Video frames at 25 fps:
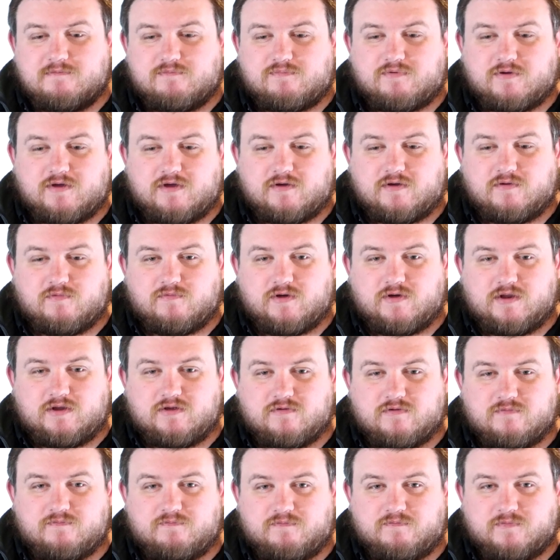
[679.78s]
But when
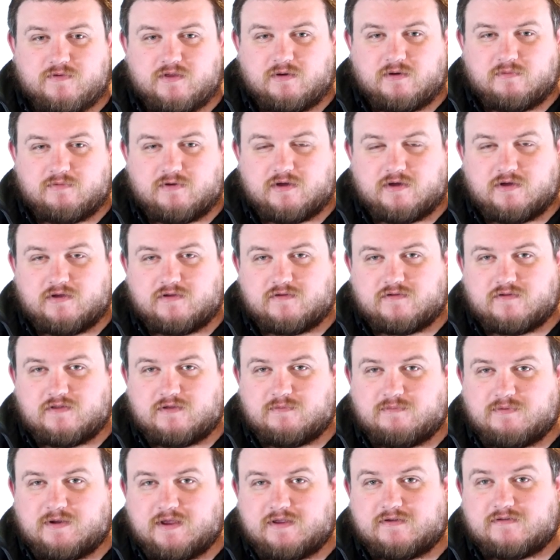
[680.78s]
I'm going to
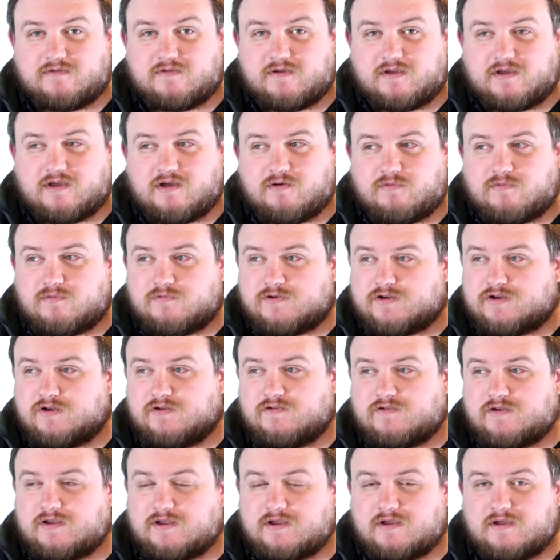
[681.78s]
the places I go when I'm
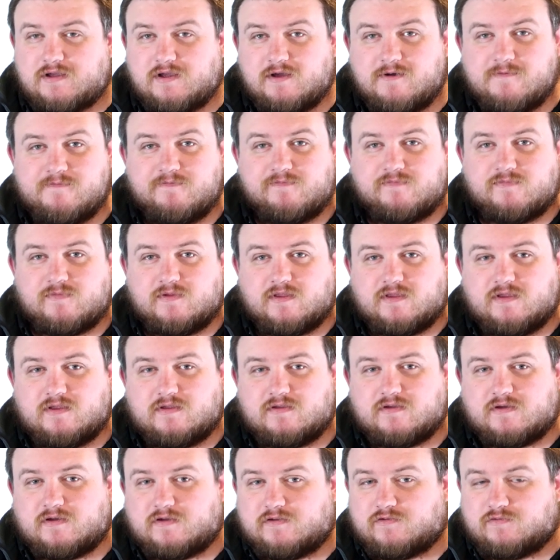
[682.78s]
shooting
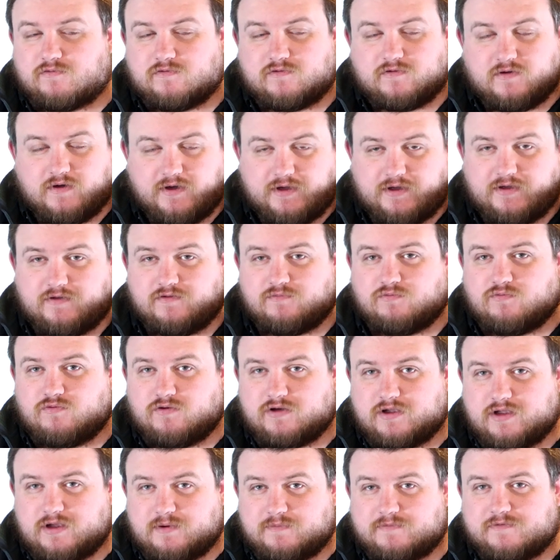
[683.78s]
like sort of tigers
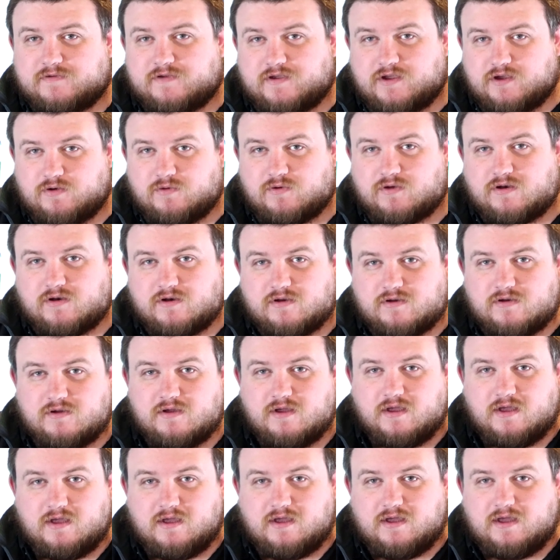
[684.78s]
walking up to you and
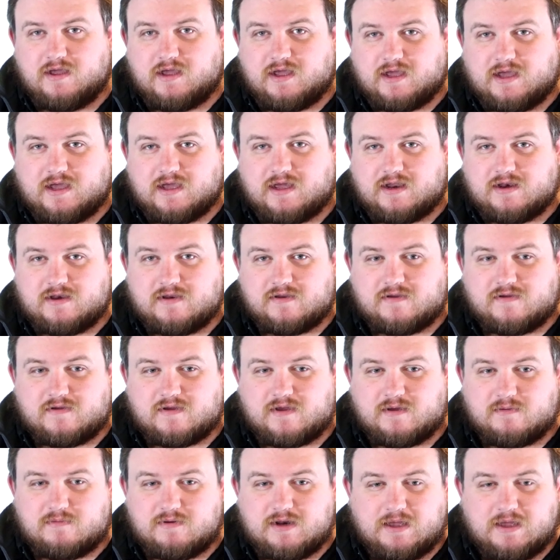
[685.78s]

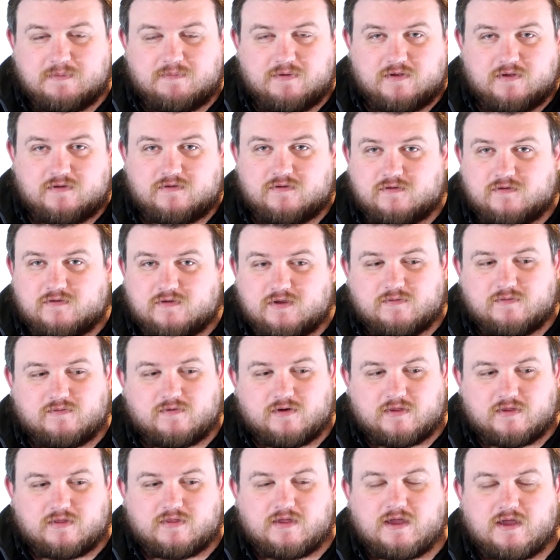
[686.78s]
leopards and
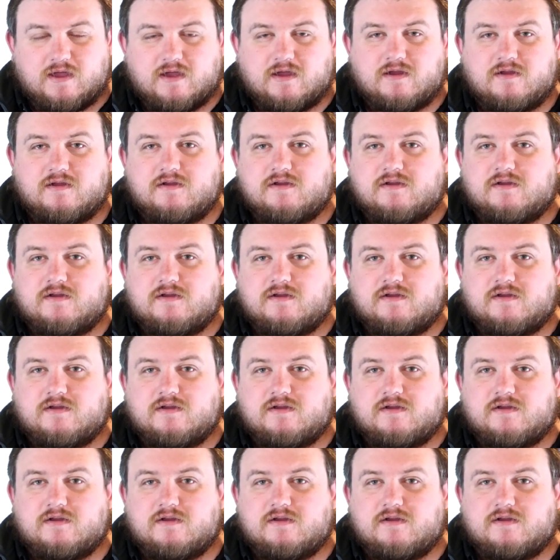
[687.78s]
stuff like that,